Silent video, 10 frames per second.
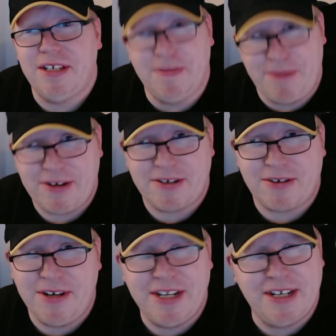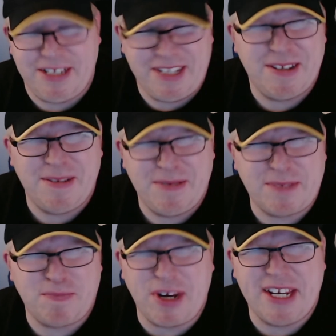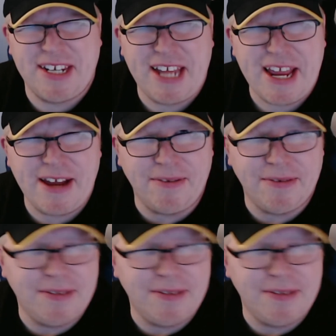compare screen and let's down.